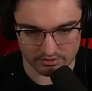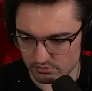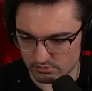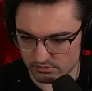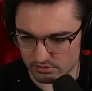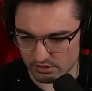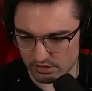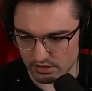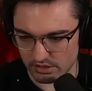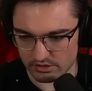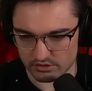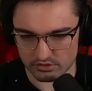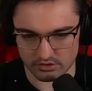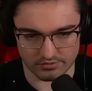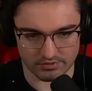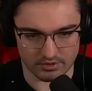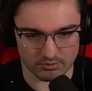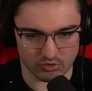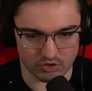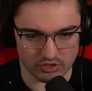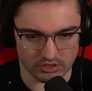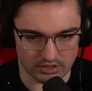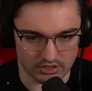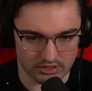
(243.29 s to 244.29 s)
Today is
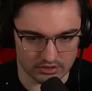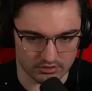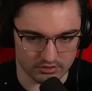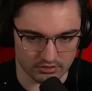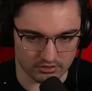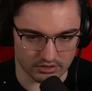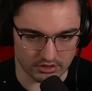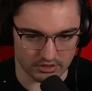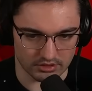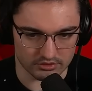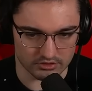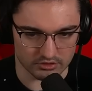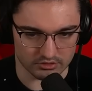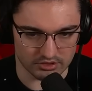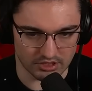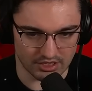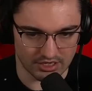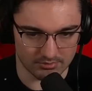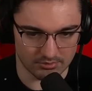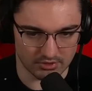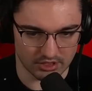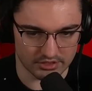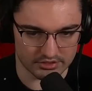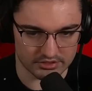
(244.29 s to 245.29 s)
November the 8th. Okay. So
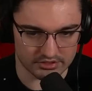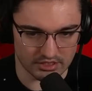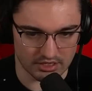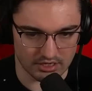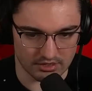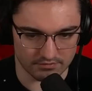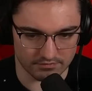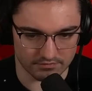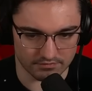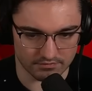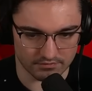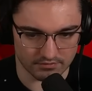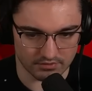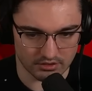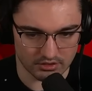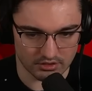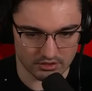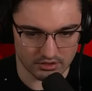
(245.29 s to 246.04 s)
time lock safe.